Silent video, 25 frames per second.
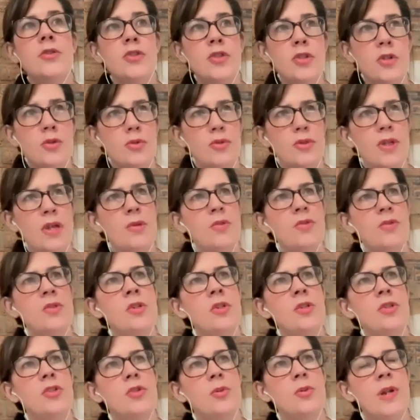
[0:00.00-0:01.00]

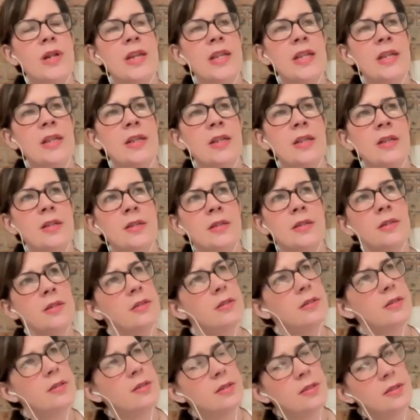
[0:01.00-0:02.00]

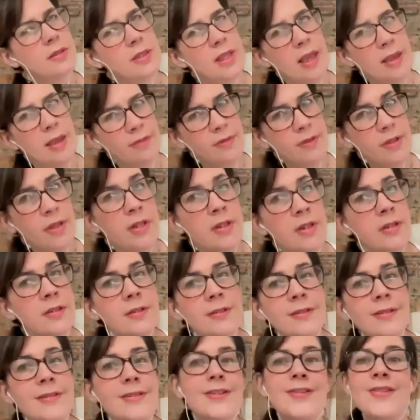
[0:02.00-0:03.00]
2027,
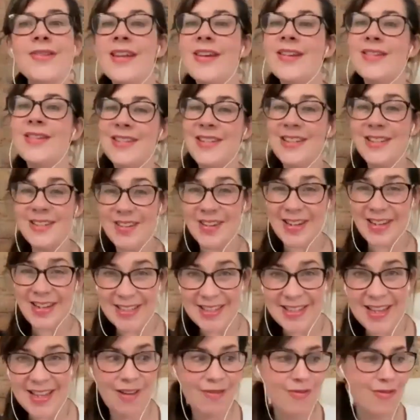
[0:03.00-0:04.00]

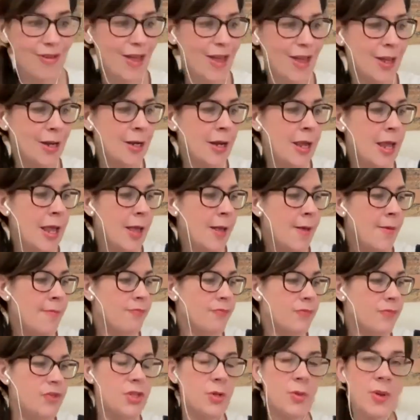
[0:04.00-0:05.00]
2027,
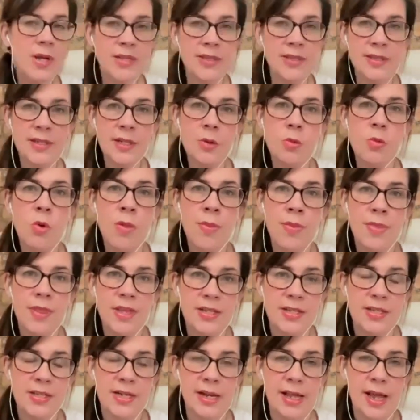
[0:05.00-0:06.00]
do I still want
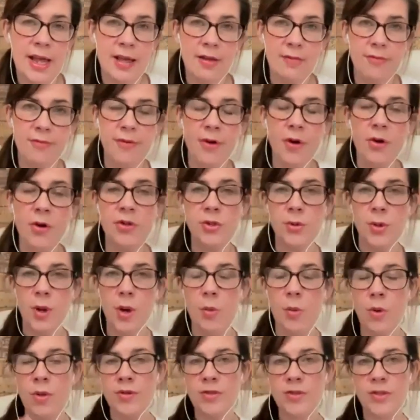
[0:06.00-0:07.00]
this life, or do
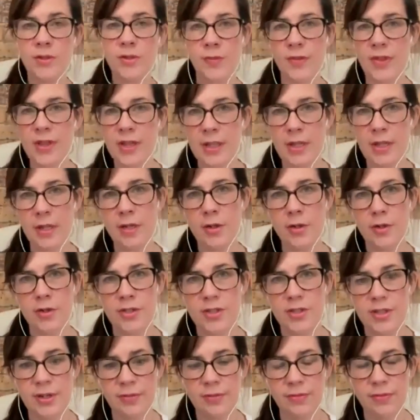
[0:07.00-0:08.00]
I want something that
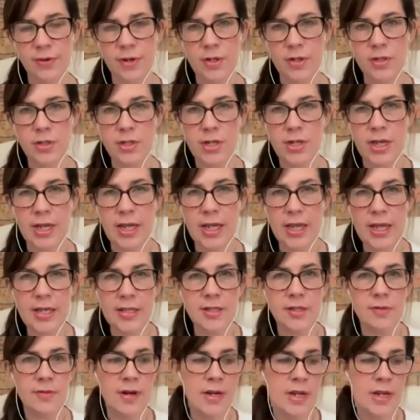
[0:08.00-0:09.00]
looks different? Like,
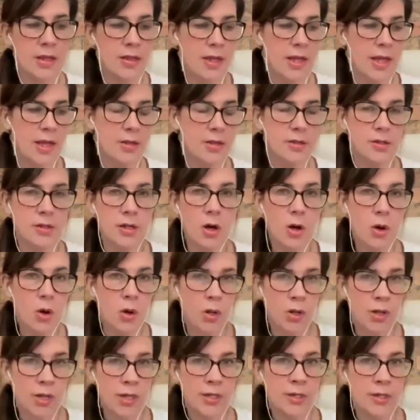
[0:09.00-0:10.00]
is there anything else
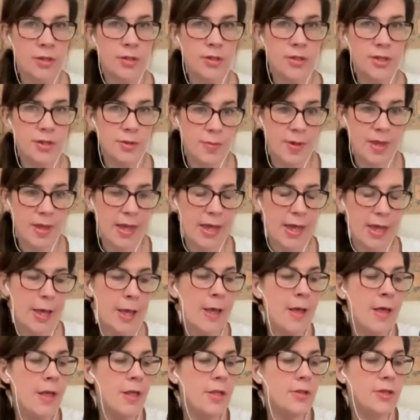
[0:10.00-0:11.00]
calling to me?
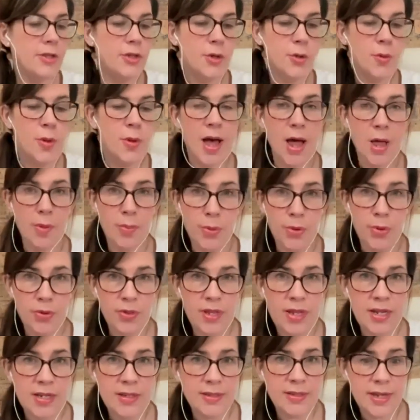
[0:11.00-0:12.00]
So I'll
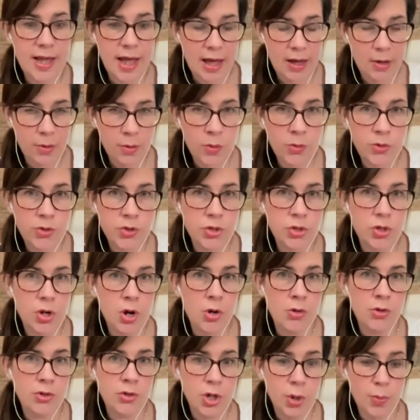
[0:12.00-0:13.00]
put these out
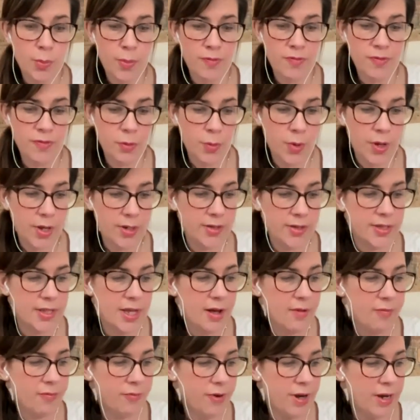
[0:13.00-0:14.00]
on top of the words
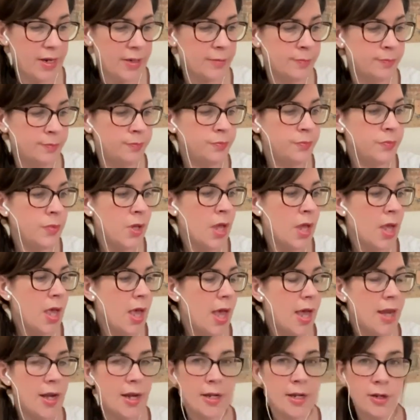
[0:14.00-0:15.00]
that I've written,
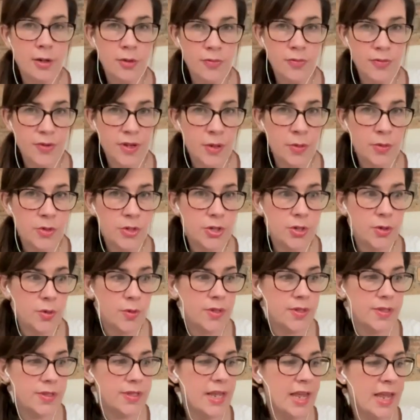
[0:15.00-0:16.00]
and I'd love for you to do
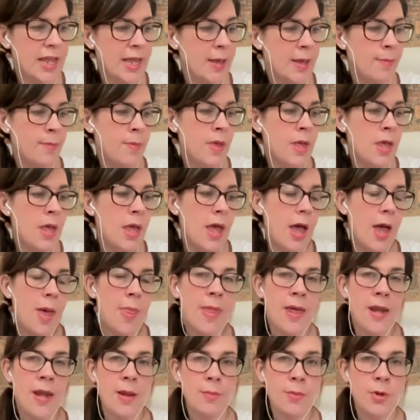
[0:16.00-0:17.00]
the same.
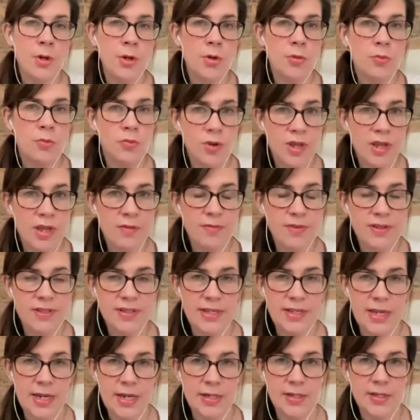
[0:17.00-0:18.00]
And then I'm going to
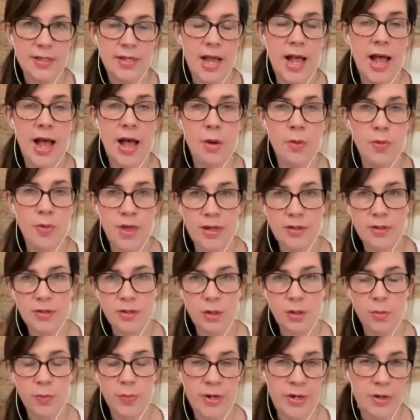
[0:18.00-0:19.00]
revisit how that's
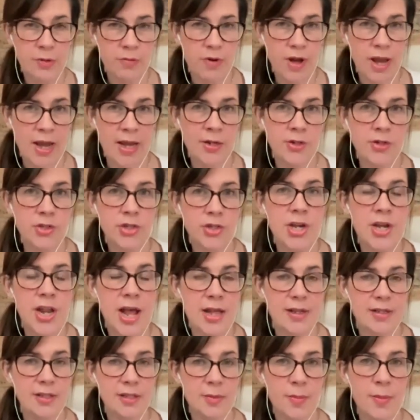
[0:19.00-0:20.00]
all been arranged and
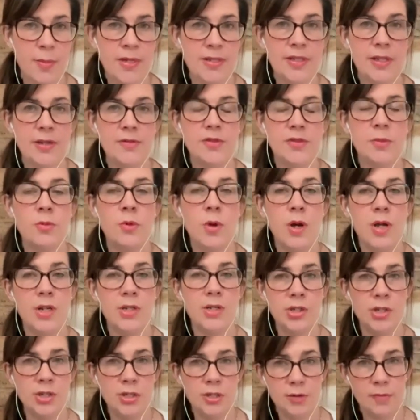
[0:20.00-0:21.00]
ask myself some
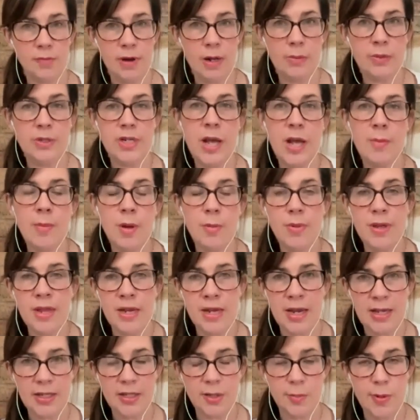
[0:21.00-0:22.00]
questions around, am I
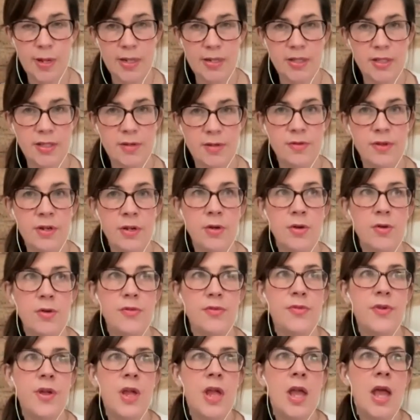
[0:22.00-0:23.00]
being expansive
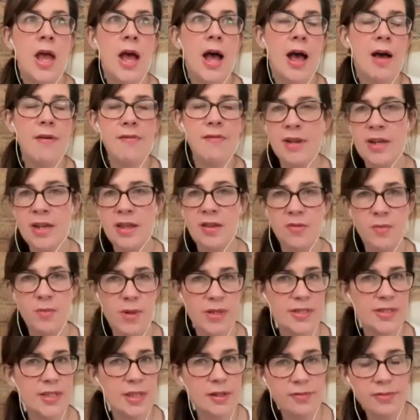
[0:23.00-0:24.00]
enough? Have any of
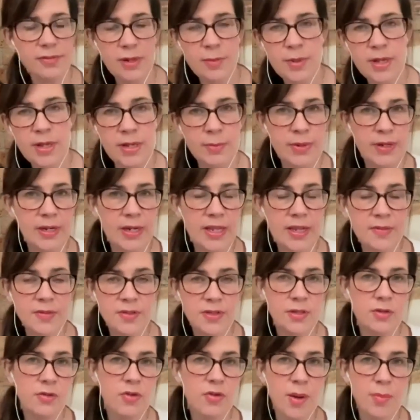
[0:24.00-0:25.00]
my self-limiting
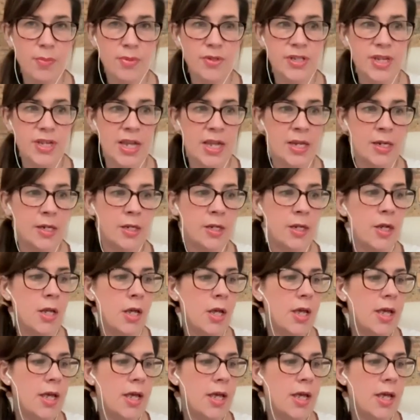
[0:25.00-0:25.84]
beliefs crept in?